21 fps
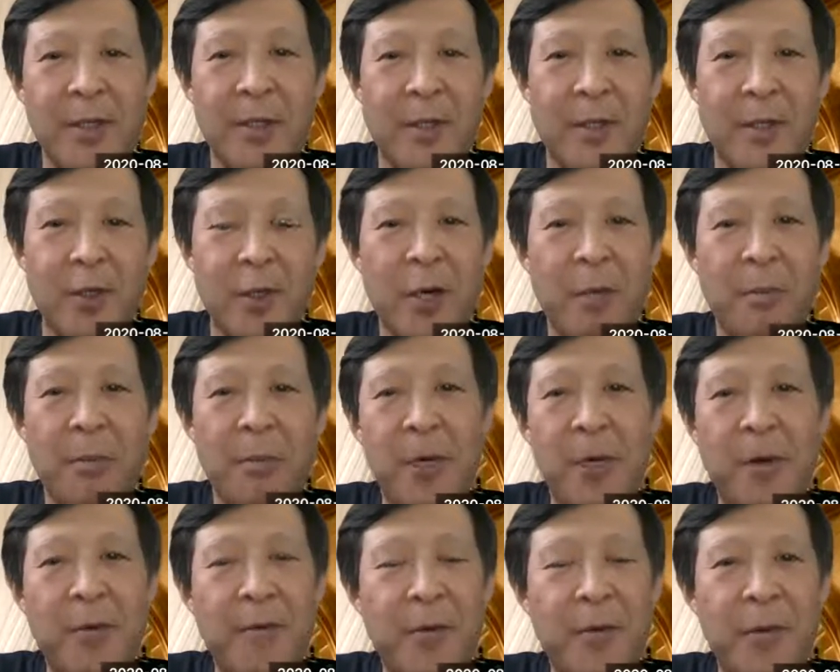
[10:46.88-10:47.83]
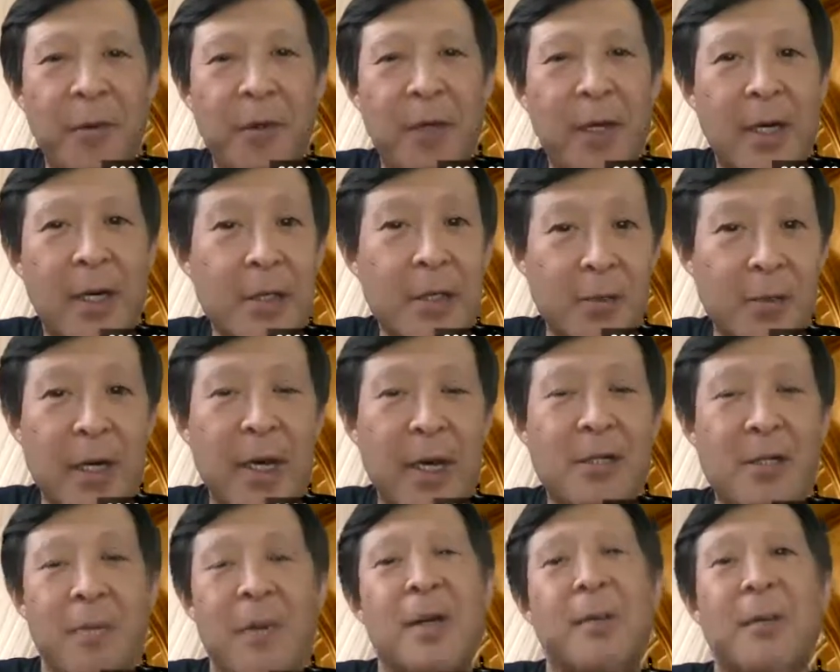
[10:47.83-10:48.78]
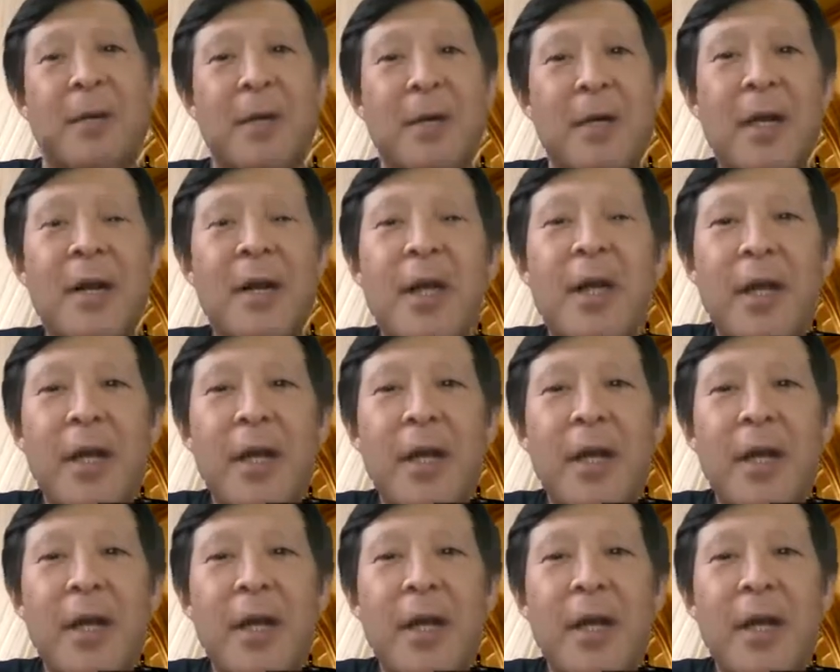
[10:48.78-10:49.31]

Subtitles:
copy of your scratch paper.